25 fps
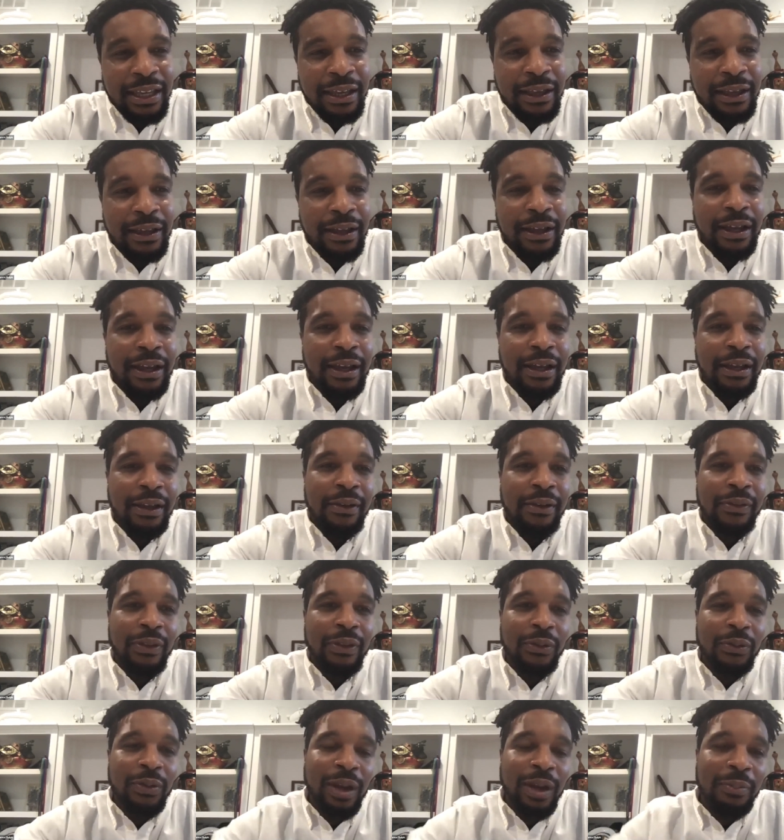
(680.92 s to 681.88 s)
uh,
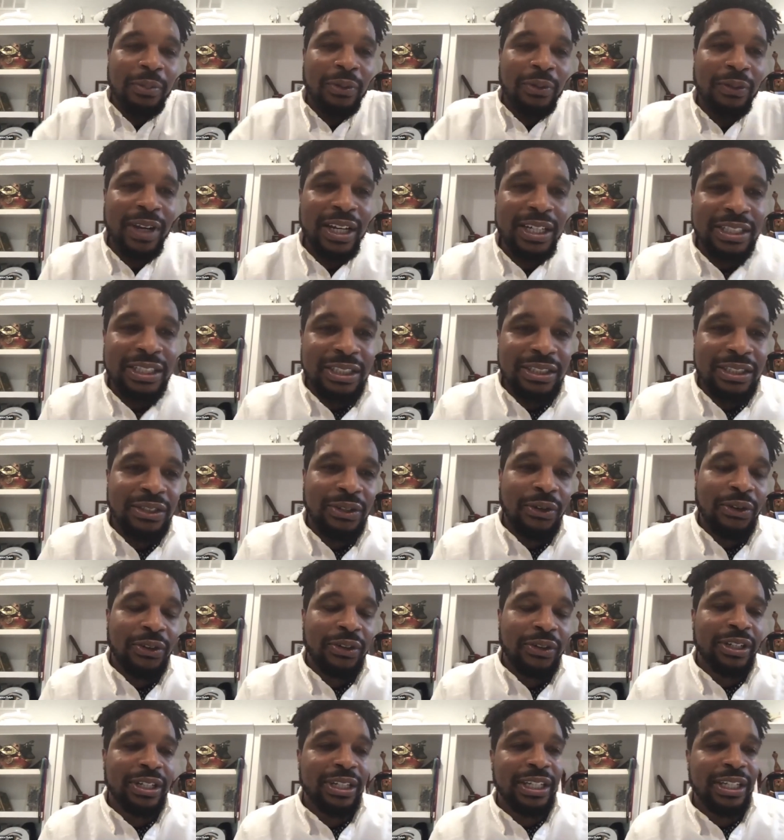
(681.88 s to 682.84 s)
the reparations
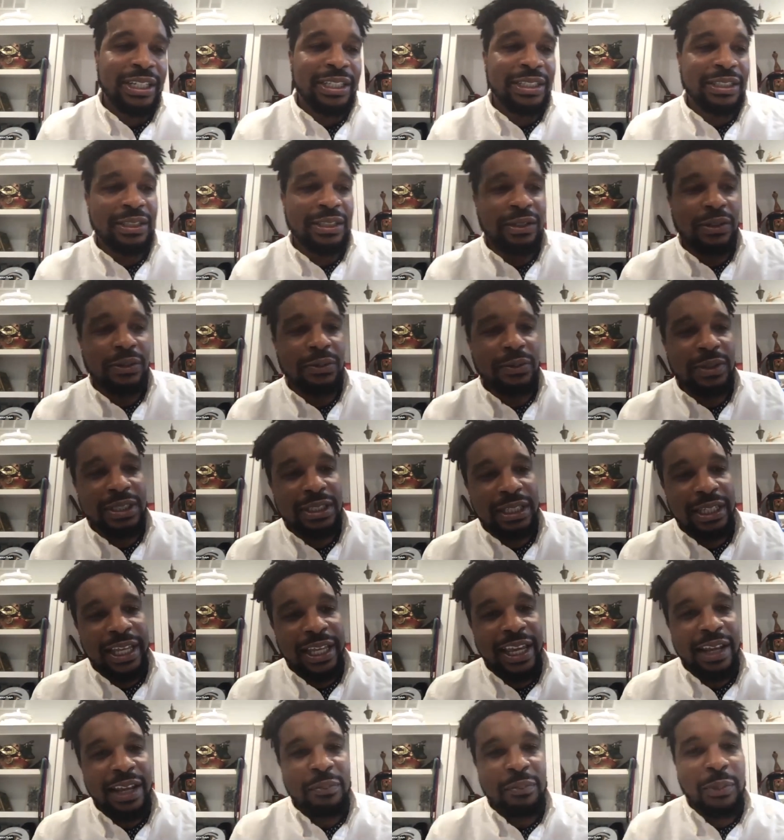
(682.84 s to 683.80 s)
ordinance was
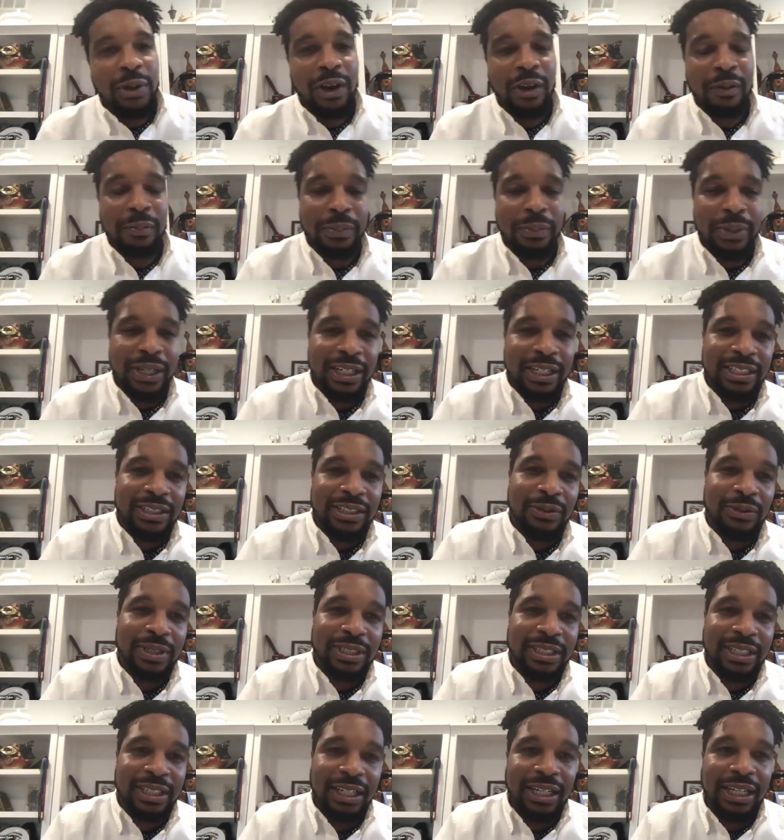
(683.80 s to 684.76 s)
landmark because it
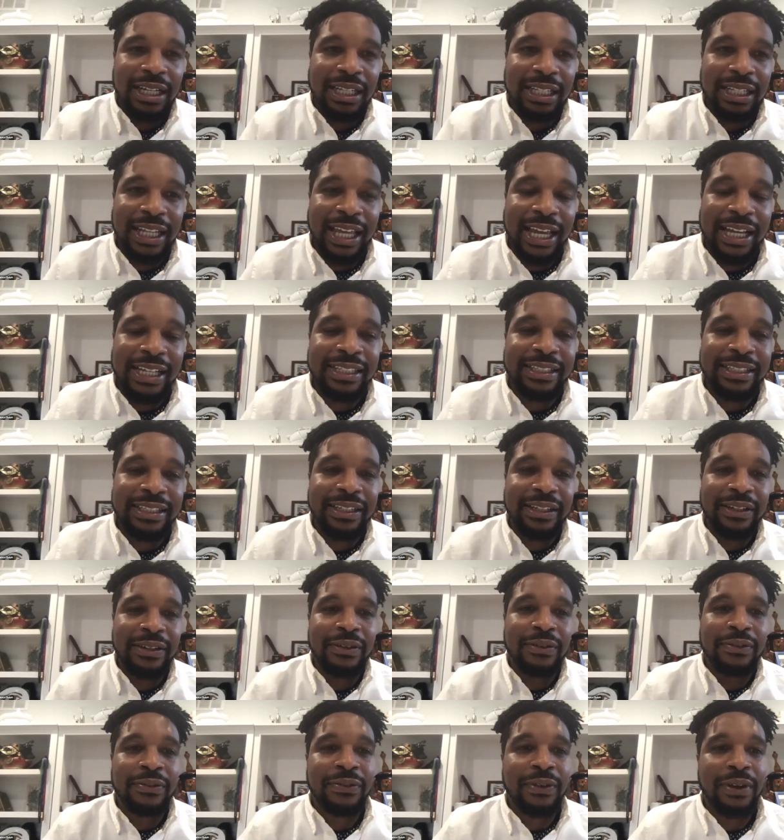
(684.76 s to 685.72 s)
was a
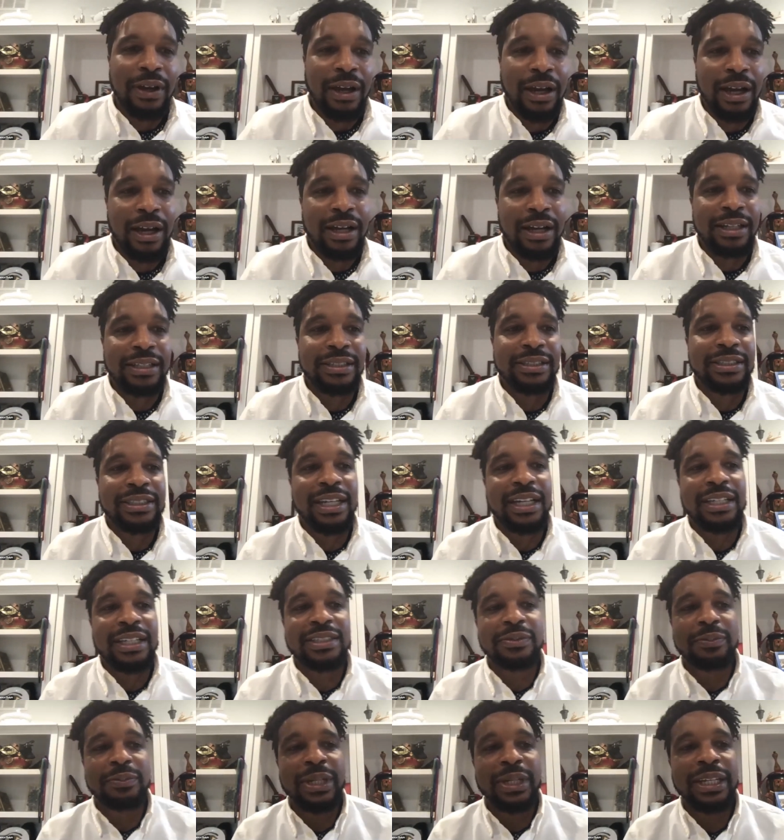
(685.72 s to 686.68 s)
collective uh,
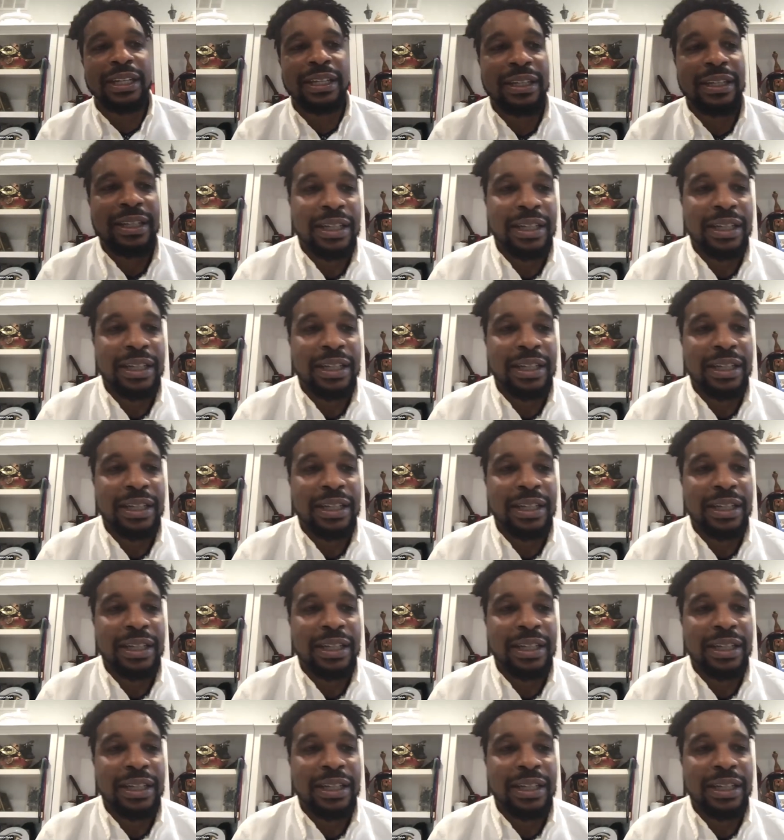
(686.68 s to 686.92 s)
judgment.